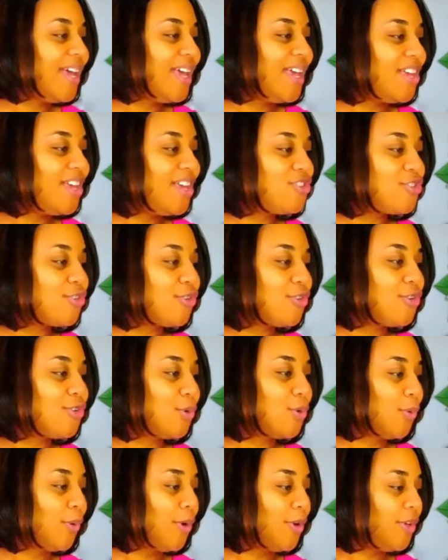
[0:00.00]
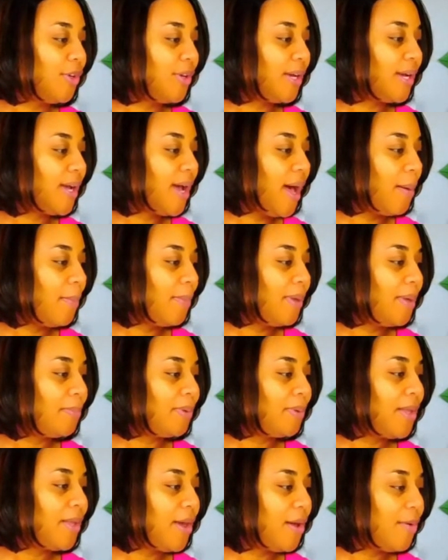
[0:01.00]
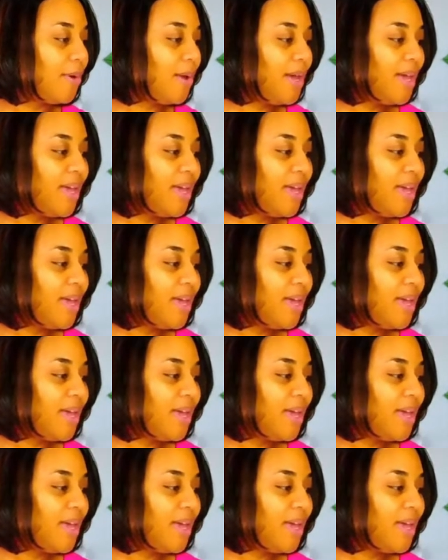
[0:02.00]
Is your door, and you can comment below,